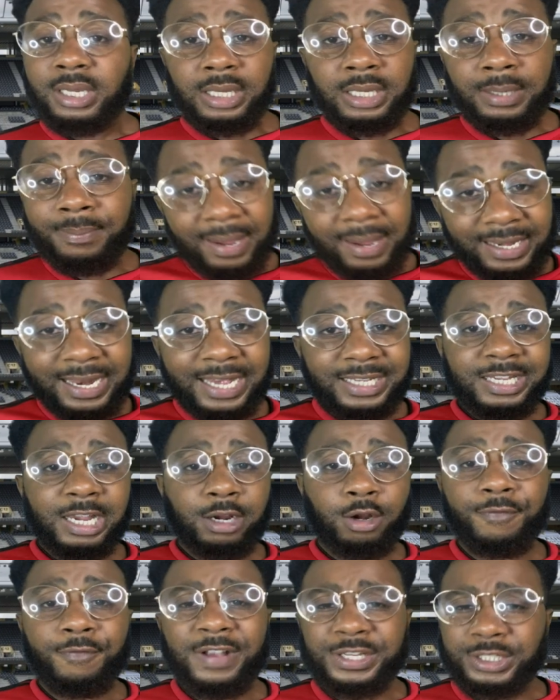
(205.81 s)
He made that
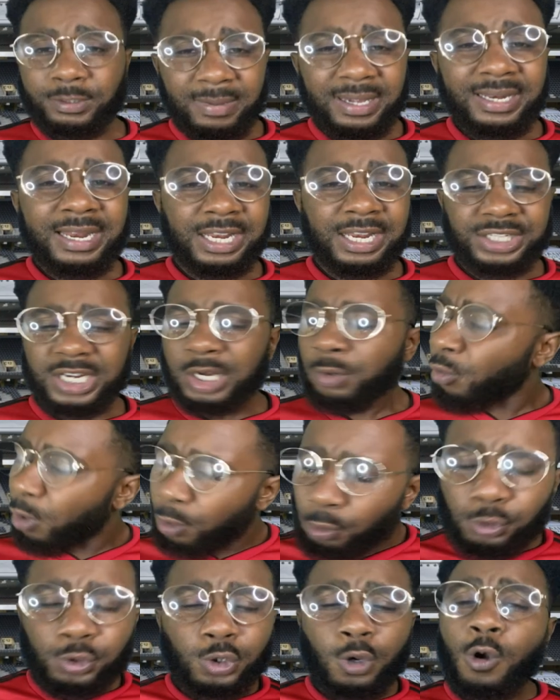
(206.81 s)
sacrifice to make that change.
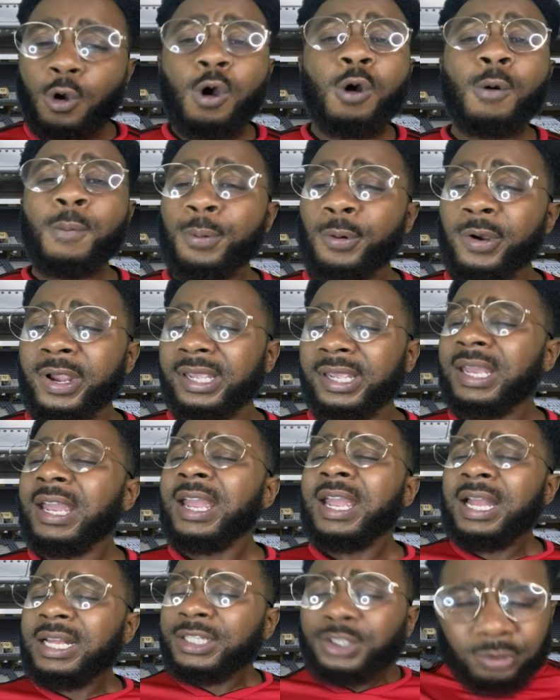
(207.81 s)
What was the whole point?
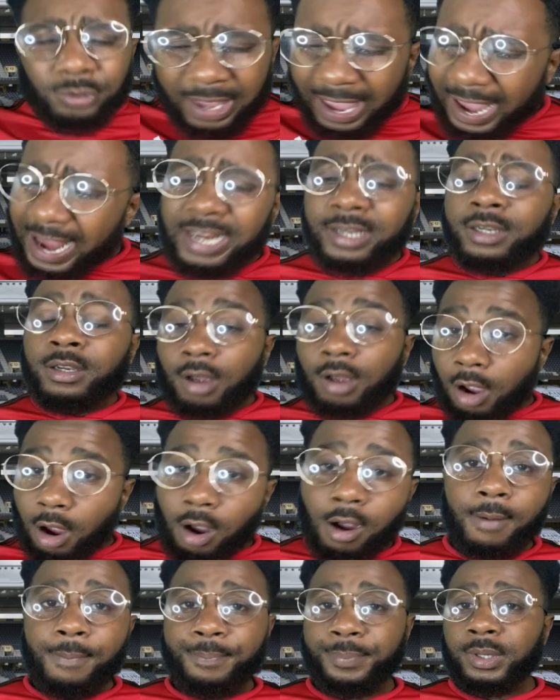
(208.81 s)
To end
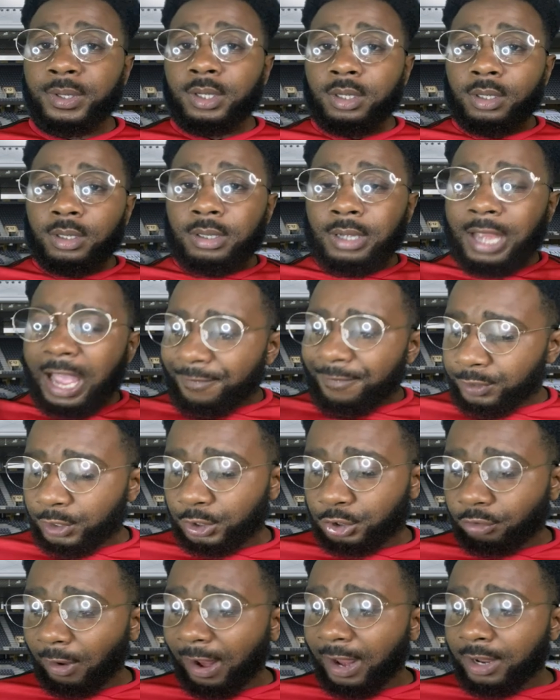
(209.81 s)
up having
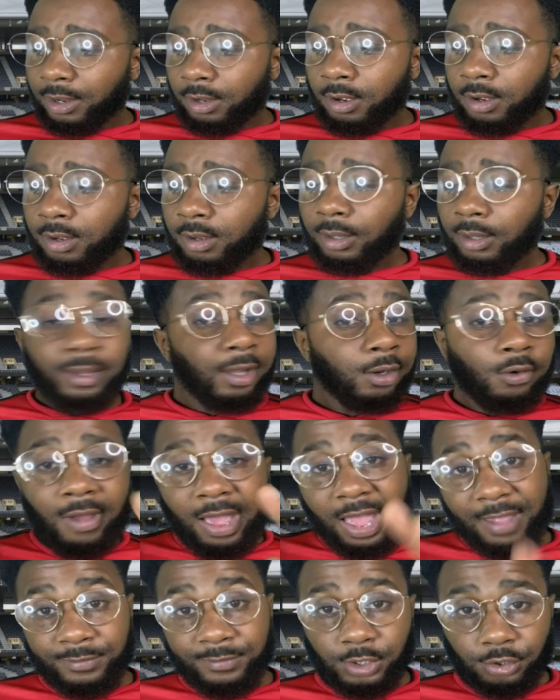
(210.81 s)
a striker, they're
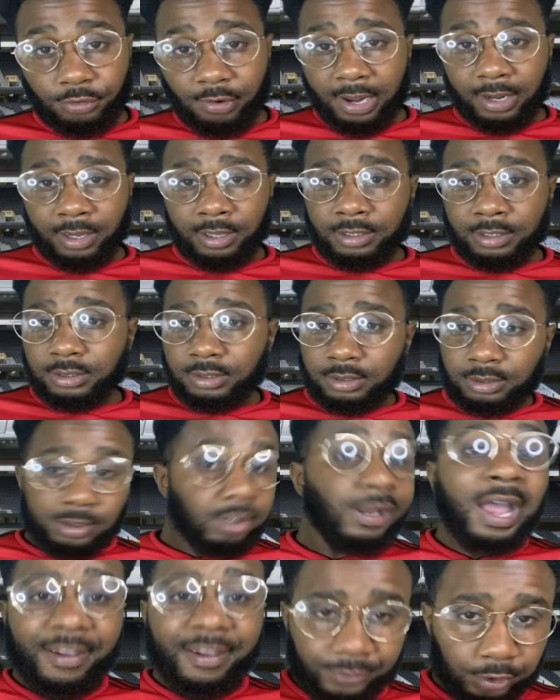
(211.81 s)
not having a striker,
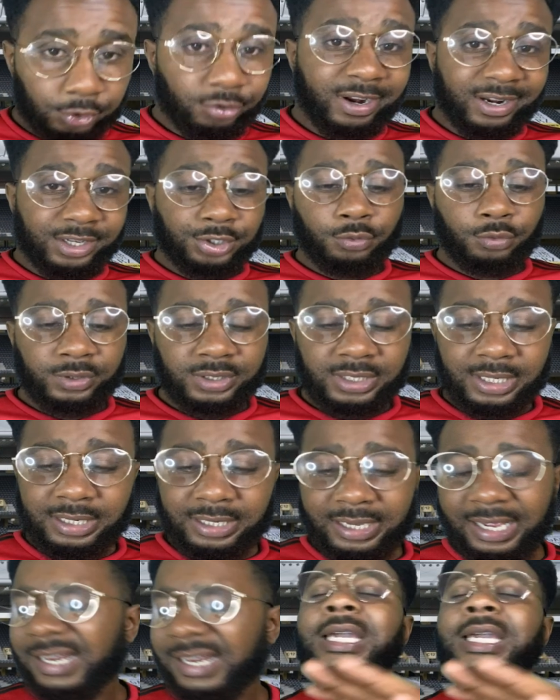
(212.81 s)
still having a striker towards the end
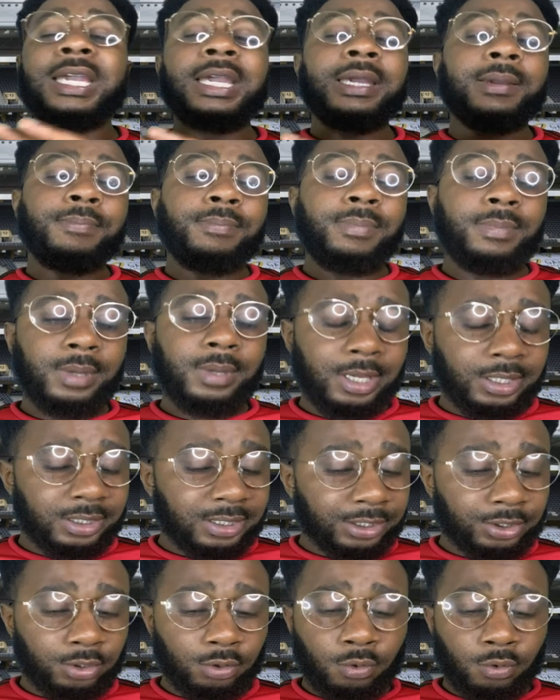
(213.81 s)
again. It
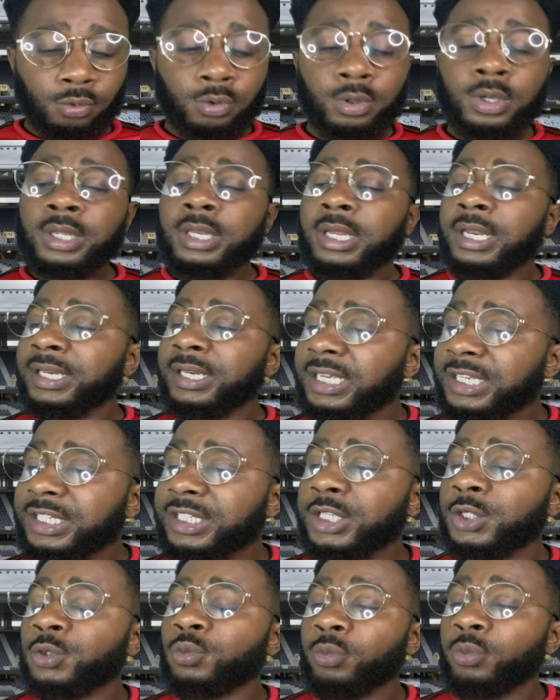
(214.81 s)
says it all. And
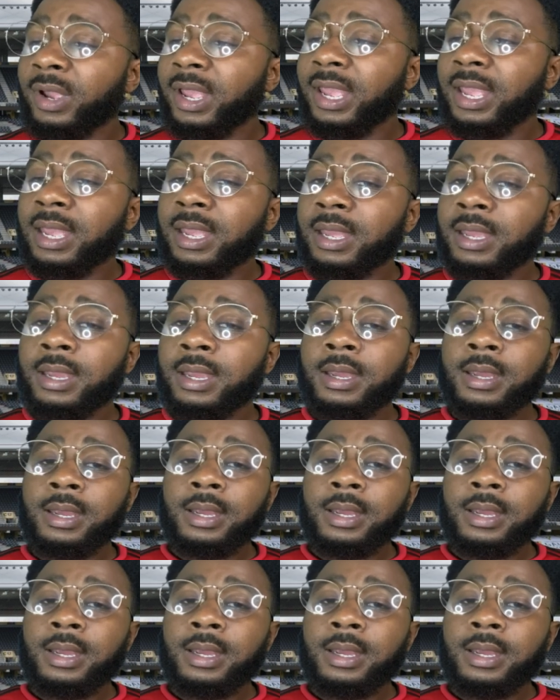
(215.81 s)
this is where